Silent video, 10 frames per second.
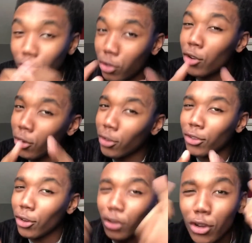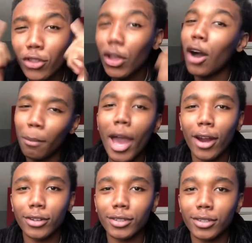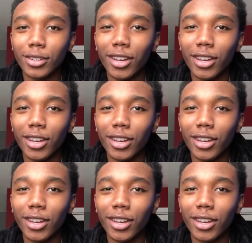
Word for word: Your your your thought Max.